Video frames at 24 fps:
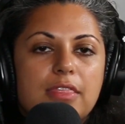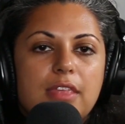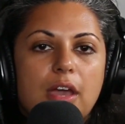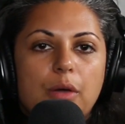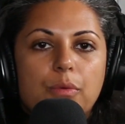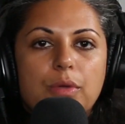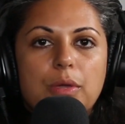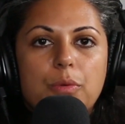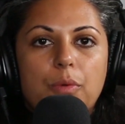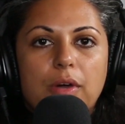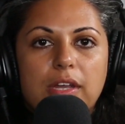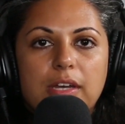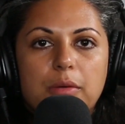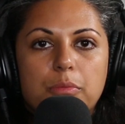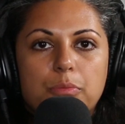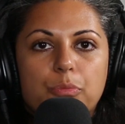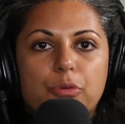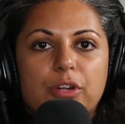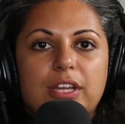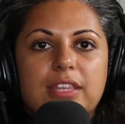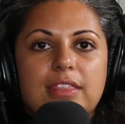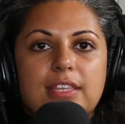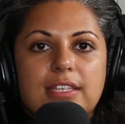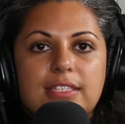that we want to
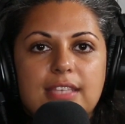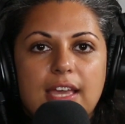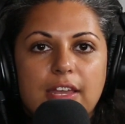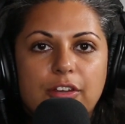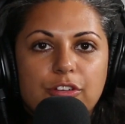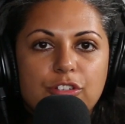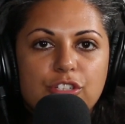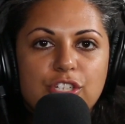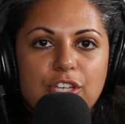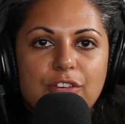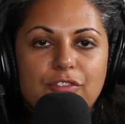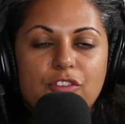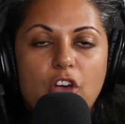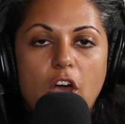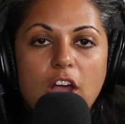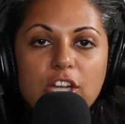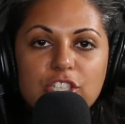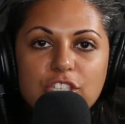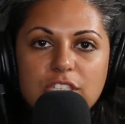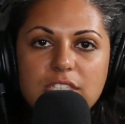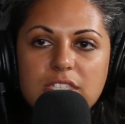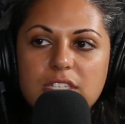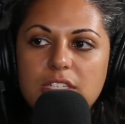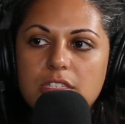bring this energy of
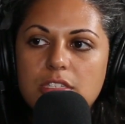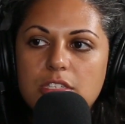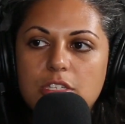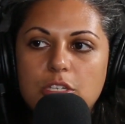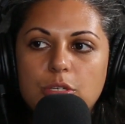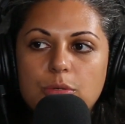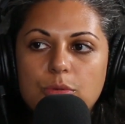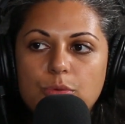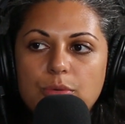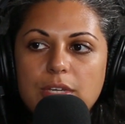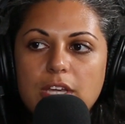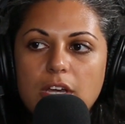consciousness to,